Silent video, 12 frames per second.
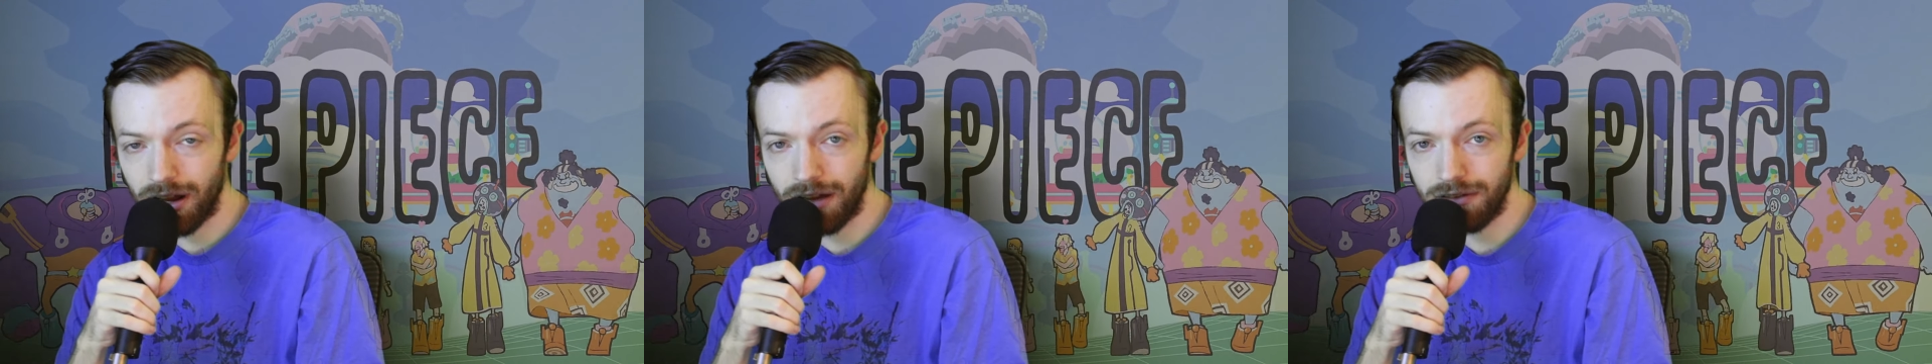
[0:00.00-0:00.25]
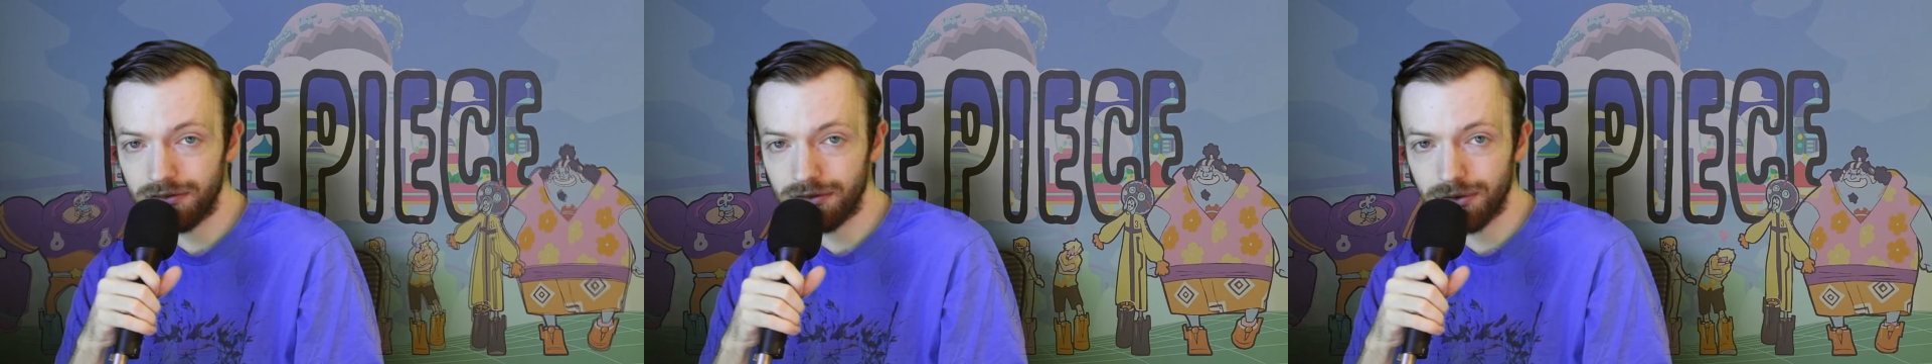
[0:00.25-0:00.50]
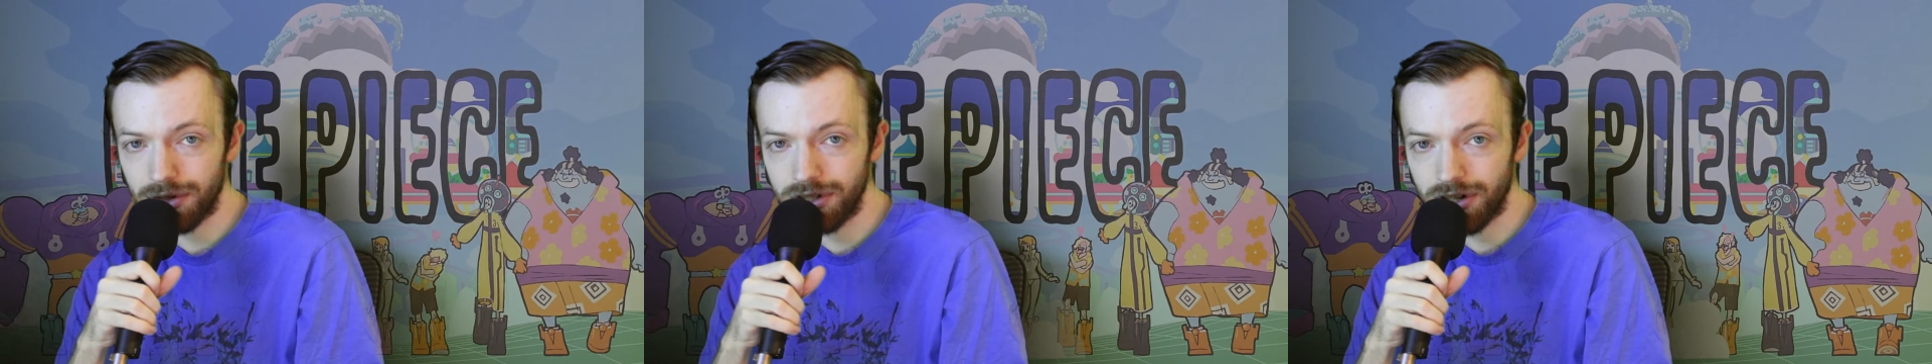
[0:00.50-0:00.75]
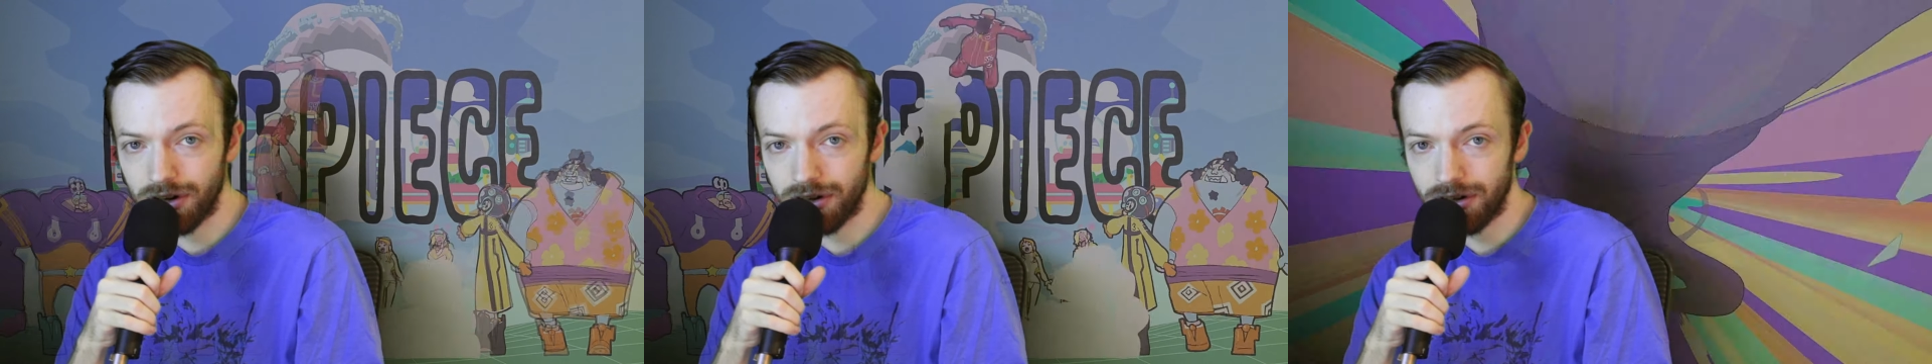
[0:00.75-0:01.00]
every
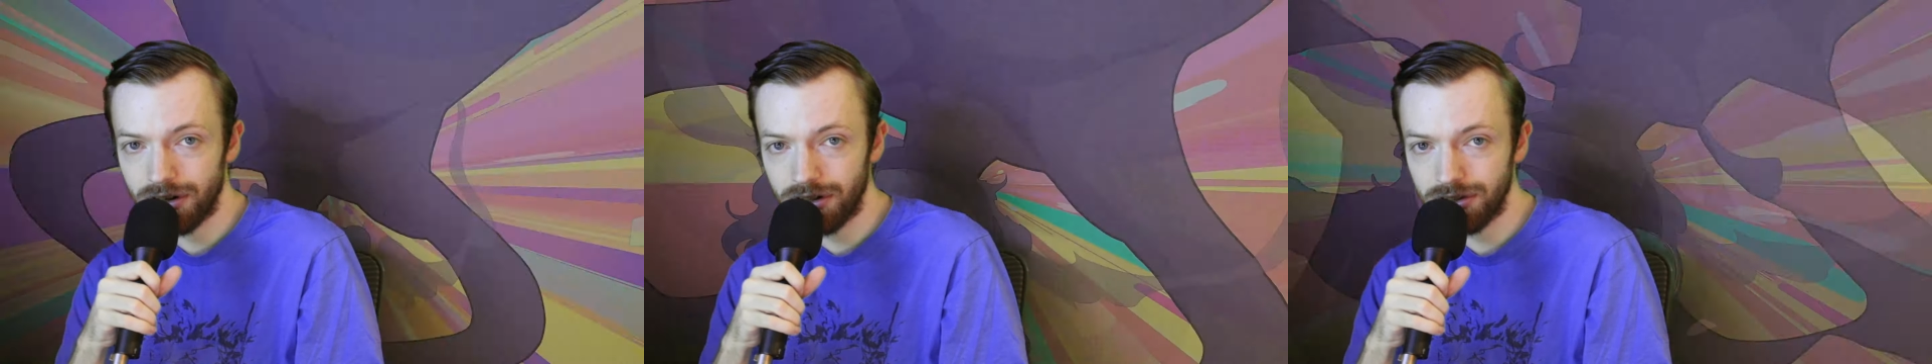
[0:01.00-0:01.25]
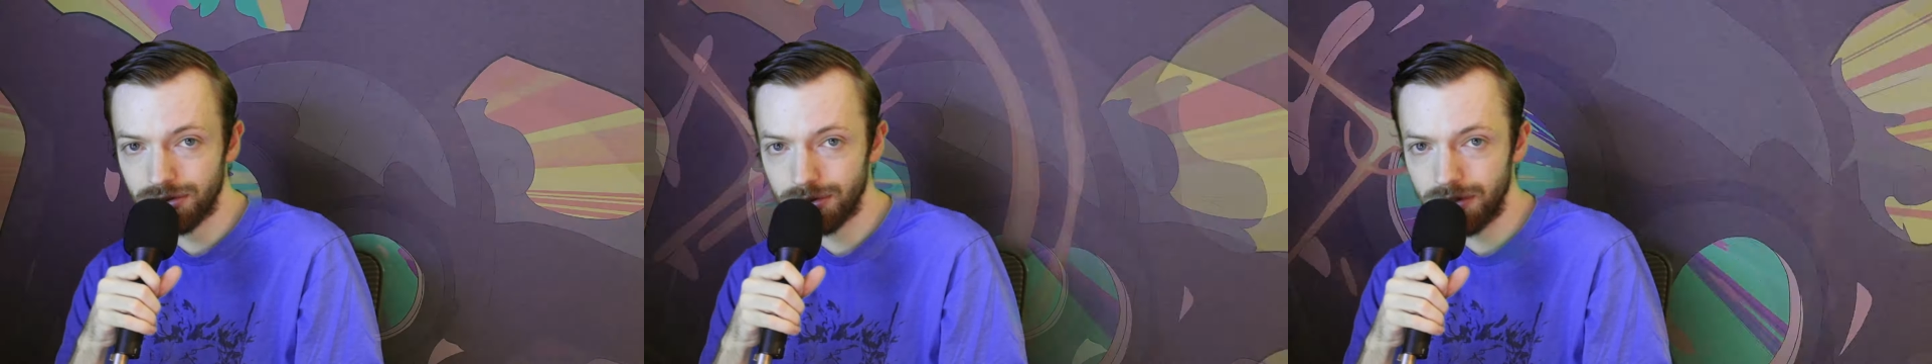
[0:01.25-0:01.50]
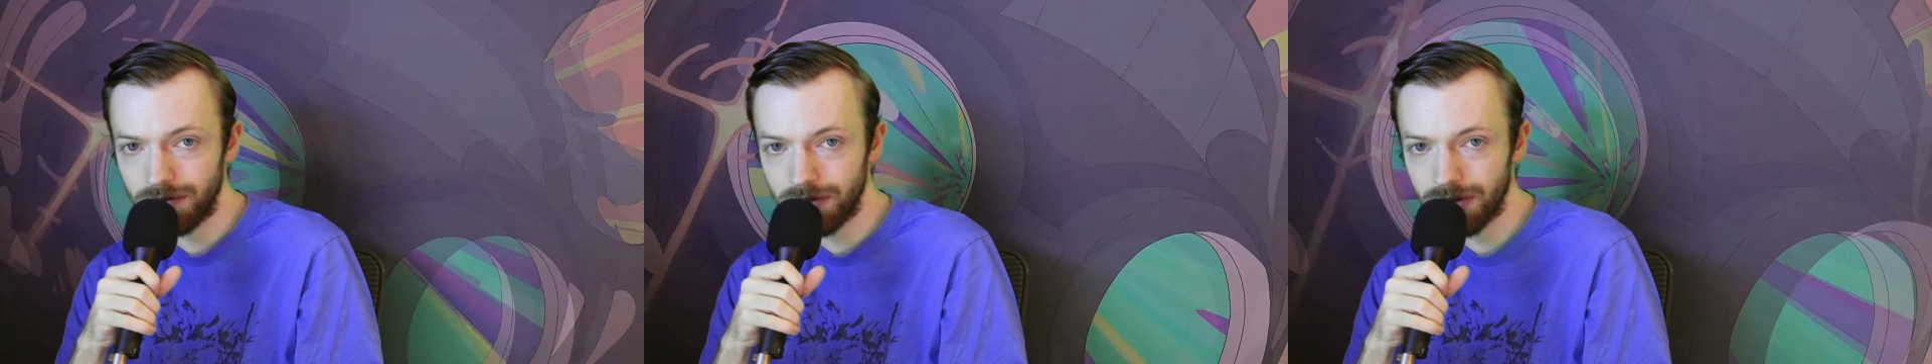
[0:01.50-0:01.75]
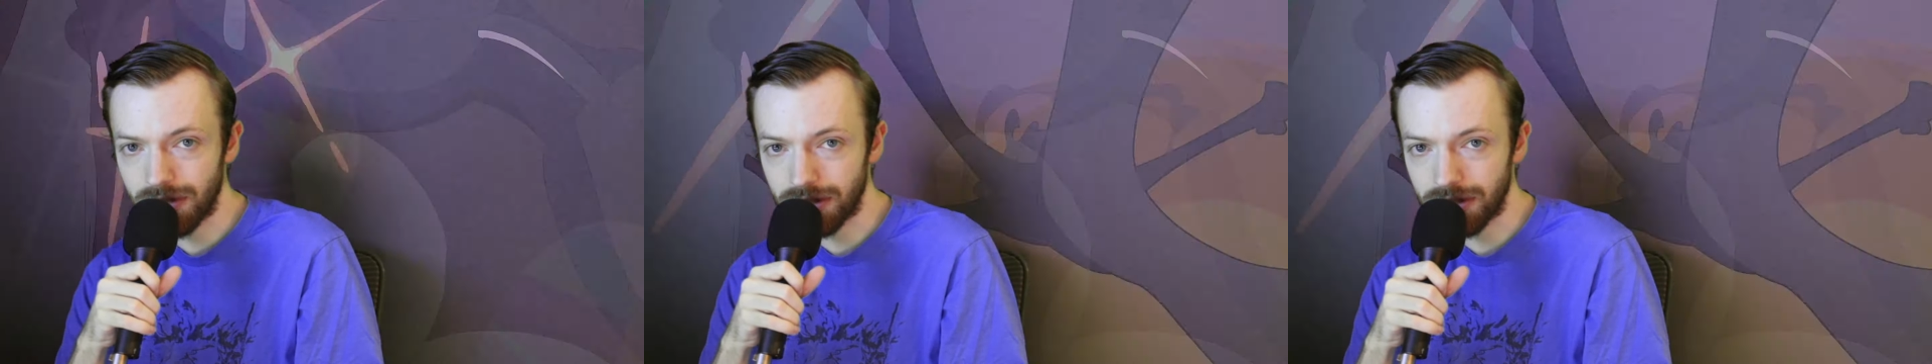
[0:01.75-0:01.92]
turn and truly feels like